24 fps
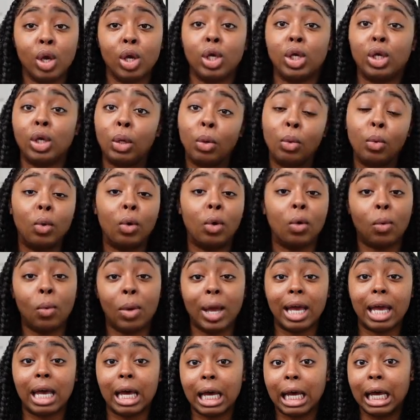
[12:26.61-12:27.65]
cute
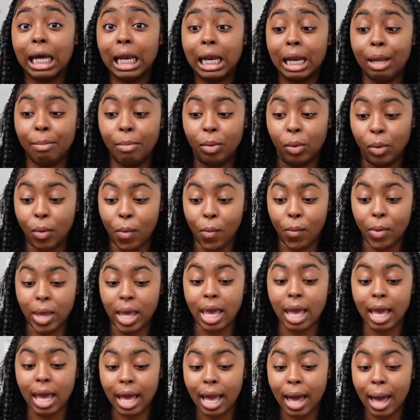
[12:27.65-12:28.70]
quick clip-on
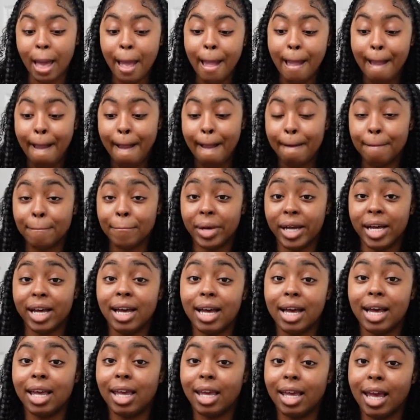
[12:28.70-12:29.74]
wig.
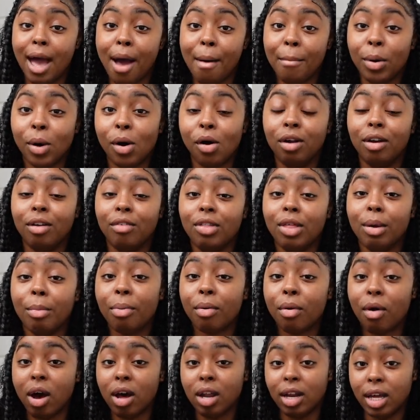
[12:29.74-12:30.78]
But yeah, all of the
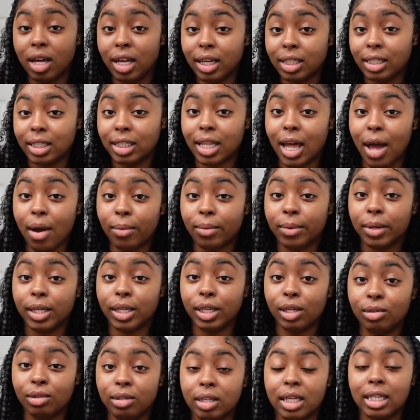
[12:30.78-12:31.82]
products that were
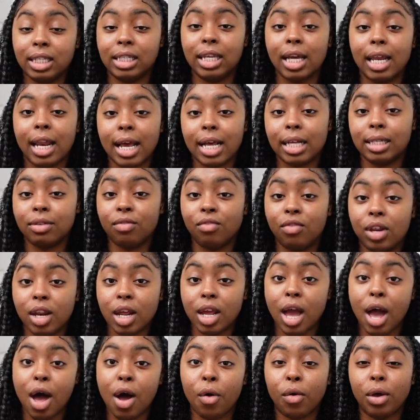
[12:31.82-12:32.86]
used in today's
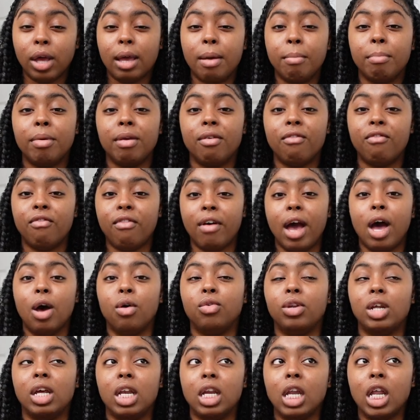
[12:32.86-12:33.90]
video can be
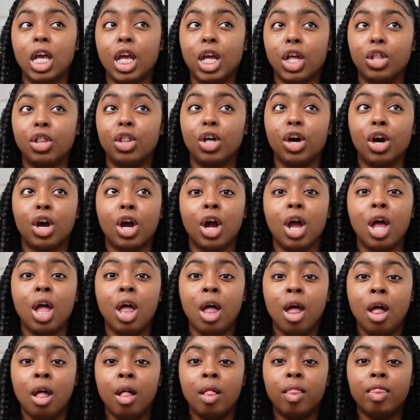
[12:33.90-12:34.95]
found in either
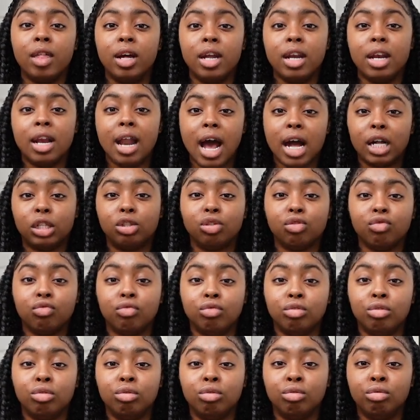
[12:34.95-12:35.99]
the
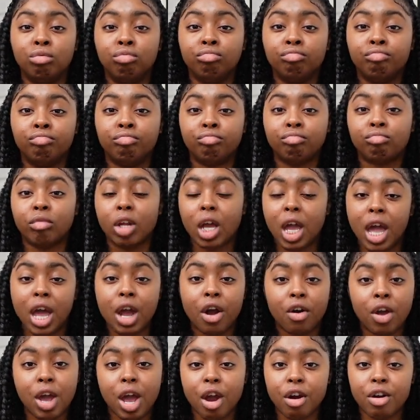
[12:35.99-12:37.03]
natural
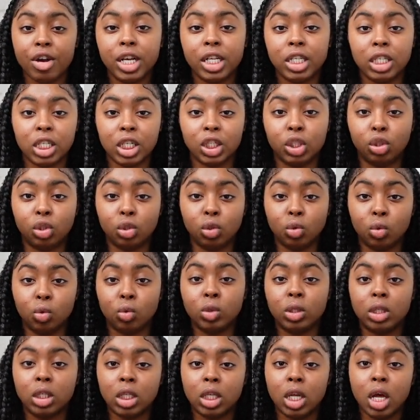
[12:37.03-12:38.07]
hair care
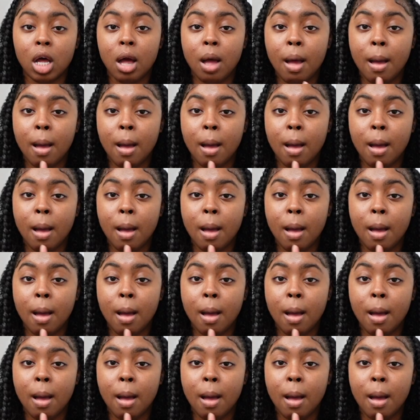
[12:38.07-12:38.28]
essentials